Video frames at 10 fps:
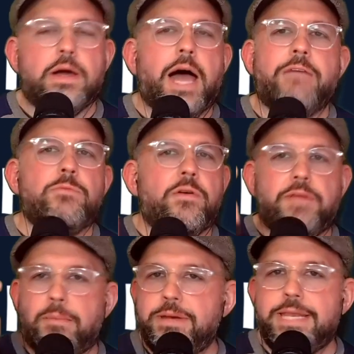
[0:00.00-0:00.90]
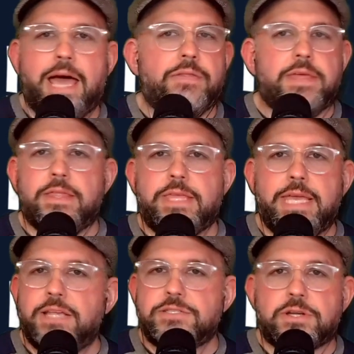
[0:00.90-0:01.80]
I've moved up and down the, the
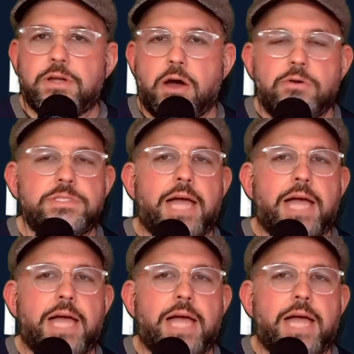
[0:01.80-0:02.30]
eastern coast.